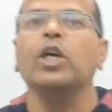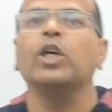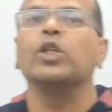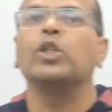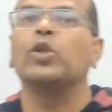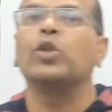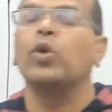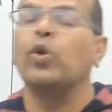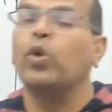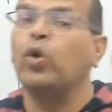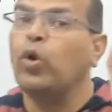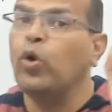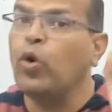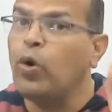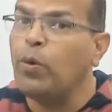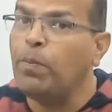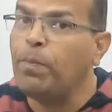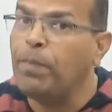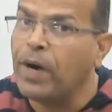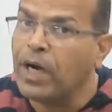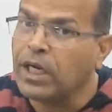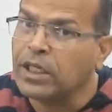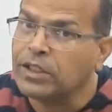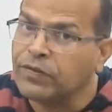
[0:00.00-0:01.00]
So
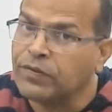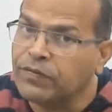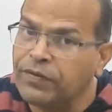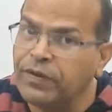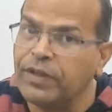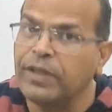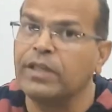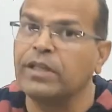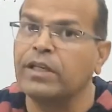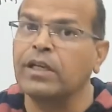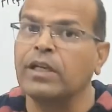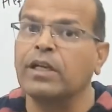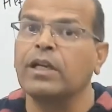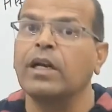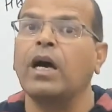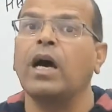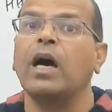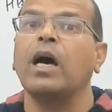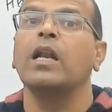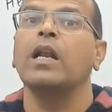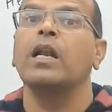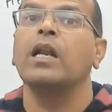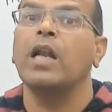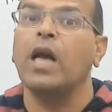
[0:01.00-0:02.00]
low pass filter
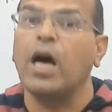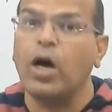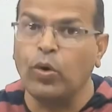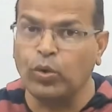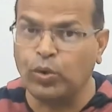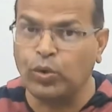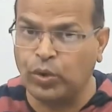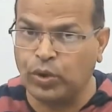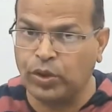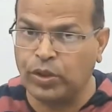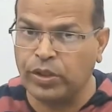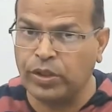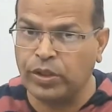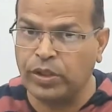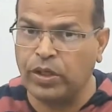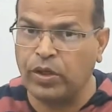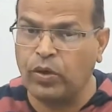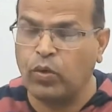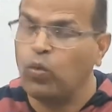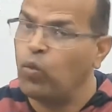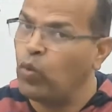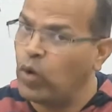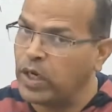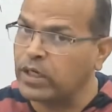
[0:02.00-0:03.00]
allows
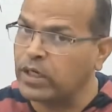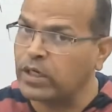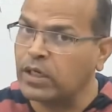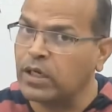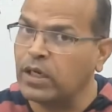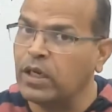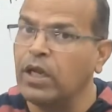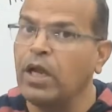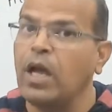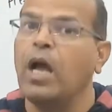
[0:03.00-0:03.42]
what?